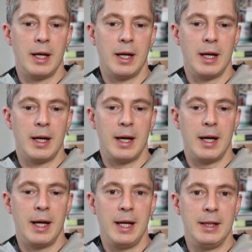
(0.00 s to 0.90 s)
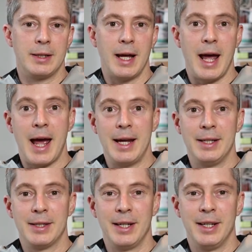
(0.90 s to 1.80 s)
uh, eat
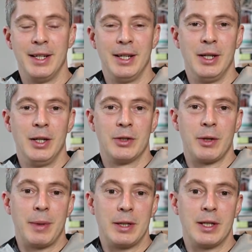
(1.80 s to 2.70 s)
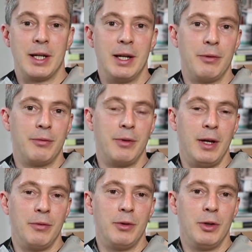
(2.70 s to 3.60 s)
ate so basically if
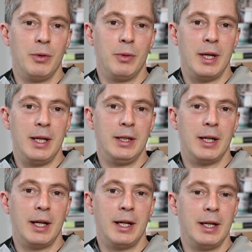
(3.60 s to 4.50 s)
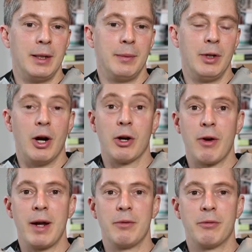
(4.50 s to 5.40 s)
if you eat uh, you know a
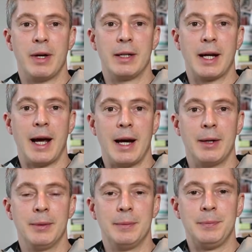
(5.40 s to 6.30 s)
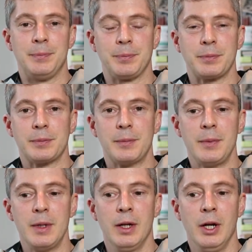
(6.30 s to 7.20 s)
grain fed cow
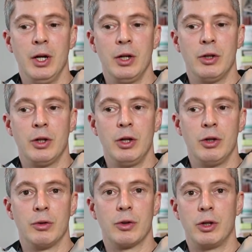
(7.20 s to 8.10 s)
you'll